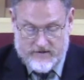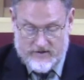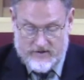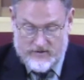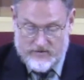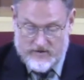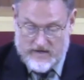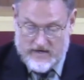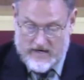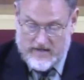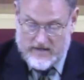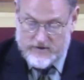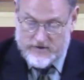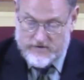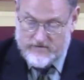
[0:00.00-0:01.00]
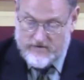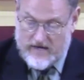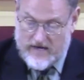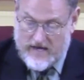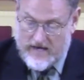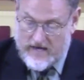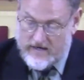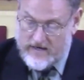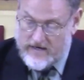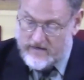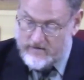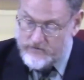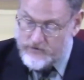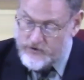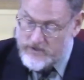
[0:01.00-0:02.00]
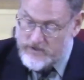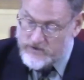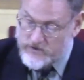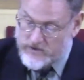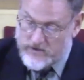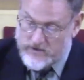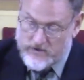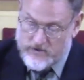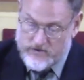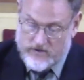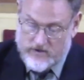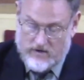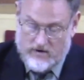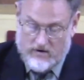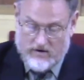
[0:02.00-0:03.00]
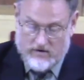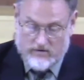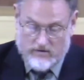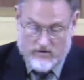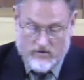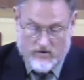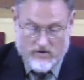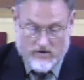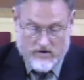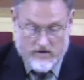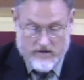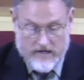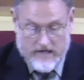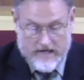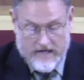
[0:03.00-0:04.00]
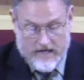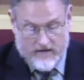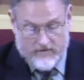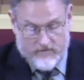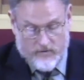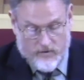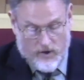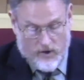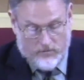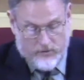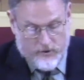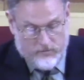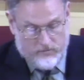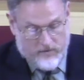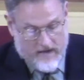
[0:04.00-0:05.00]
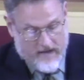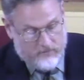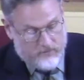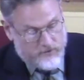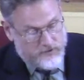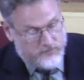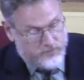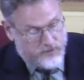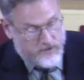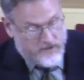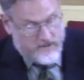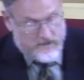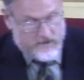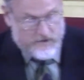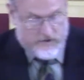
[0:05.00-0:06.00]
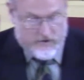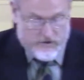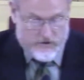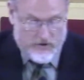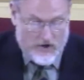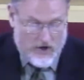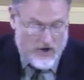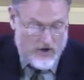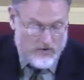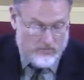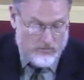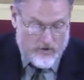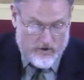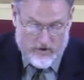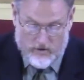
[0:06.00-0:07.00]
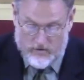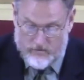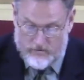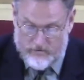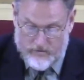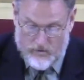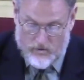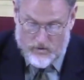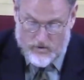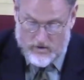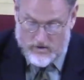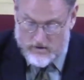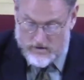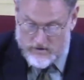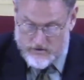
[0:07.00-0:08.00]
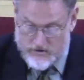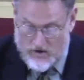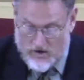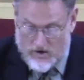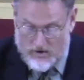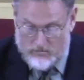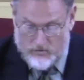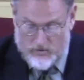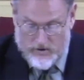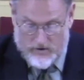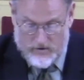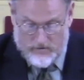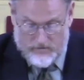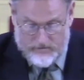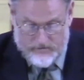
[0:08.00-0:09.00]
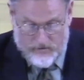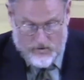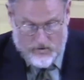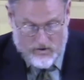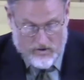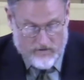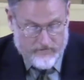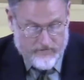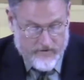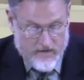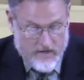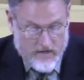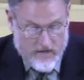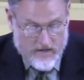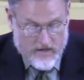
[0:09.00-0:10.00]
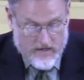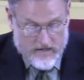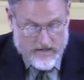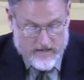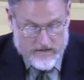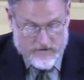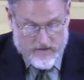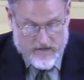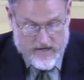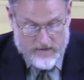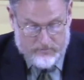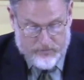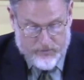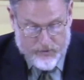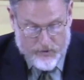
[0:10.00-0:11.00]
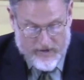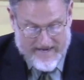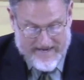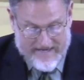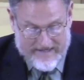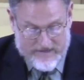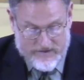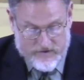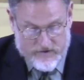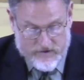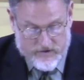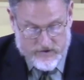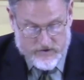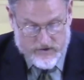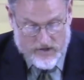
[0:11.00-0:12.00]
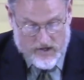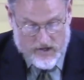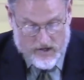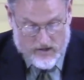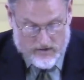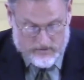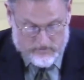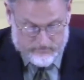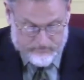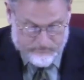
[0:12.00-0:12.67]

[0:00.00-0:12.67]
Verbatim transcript: you in the knowledge of God and of Jesus our Lord. If you would open your Bibles, please, to Psalm 104. Psalm 104 is a praise psalm.